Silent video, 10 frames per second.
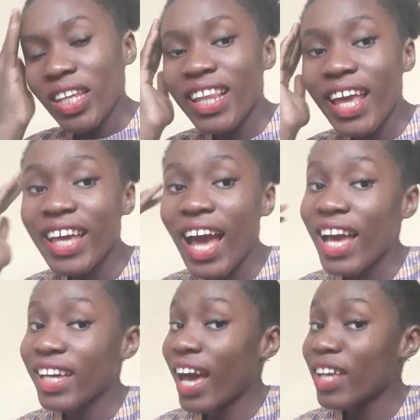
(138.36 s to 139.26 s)
Like,
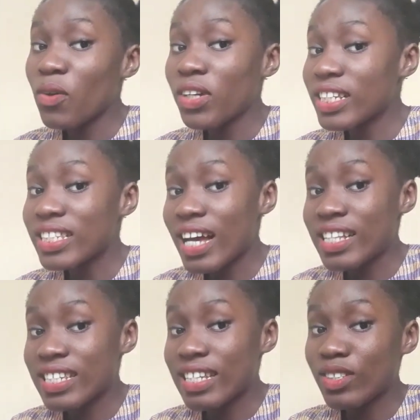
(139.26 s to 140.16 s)
I don't
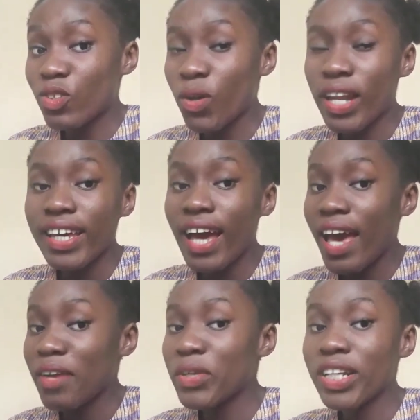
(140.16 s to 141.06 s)
understand it at all. Like,
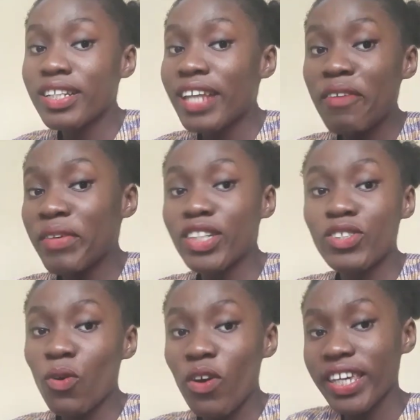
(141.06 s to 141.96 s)
I really
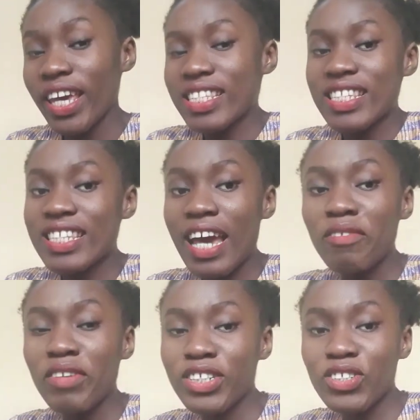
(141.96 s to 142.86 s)
do not get it. I
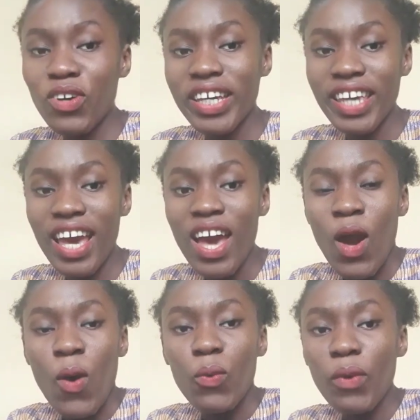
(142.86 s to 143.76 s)
really do not get
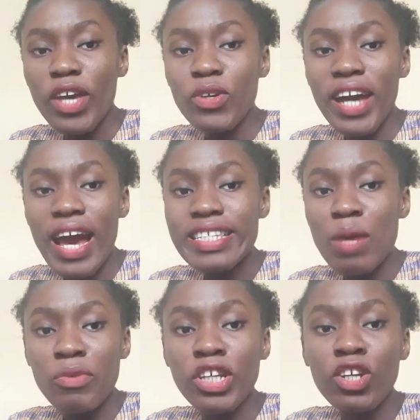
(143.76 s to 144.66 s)
where you guys
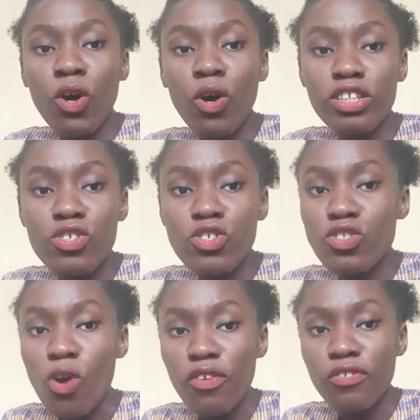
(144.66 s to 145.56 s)
are bringing all this
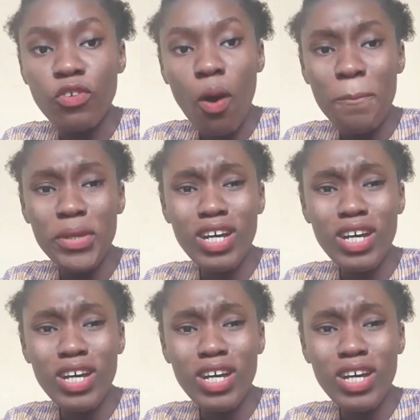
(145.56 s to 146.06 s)
stuff from.